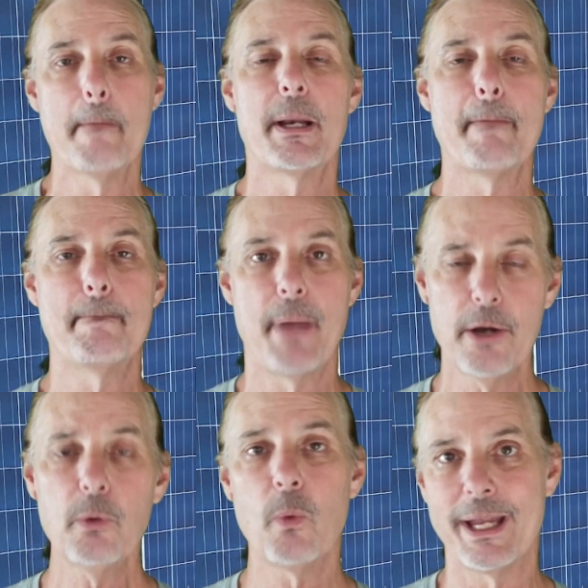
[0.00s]
but a
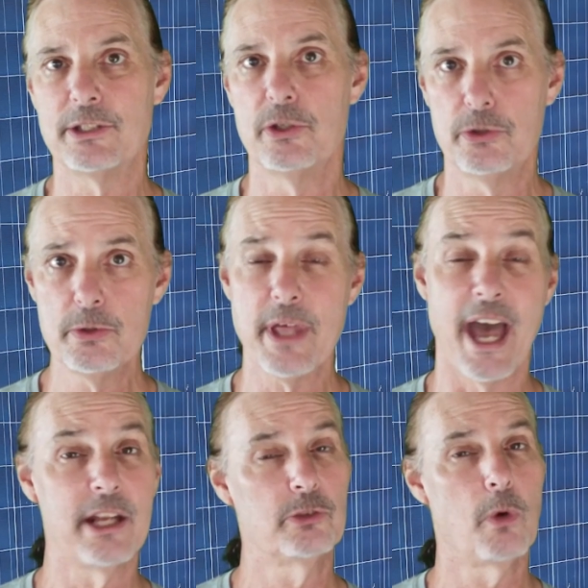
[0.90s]
better way to do
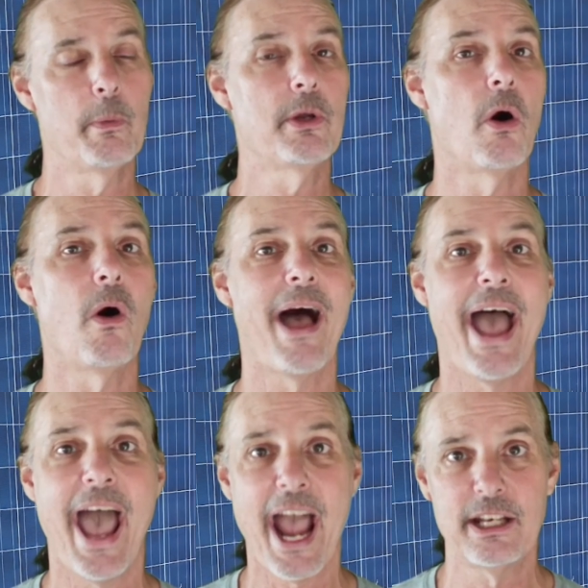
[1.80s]
that is what we call
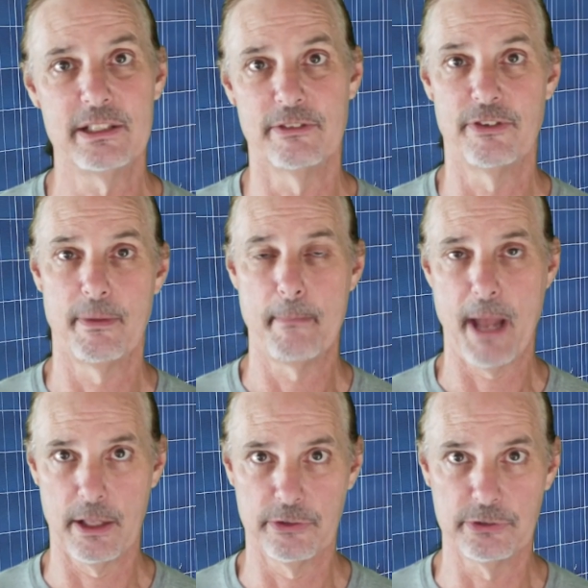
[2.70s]
active
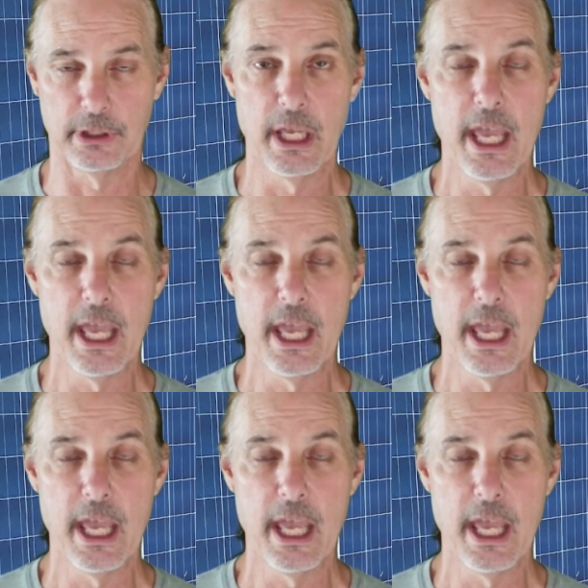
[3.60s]
balancing.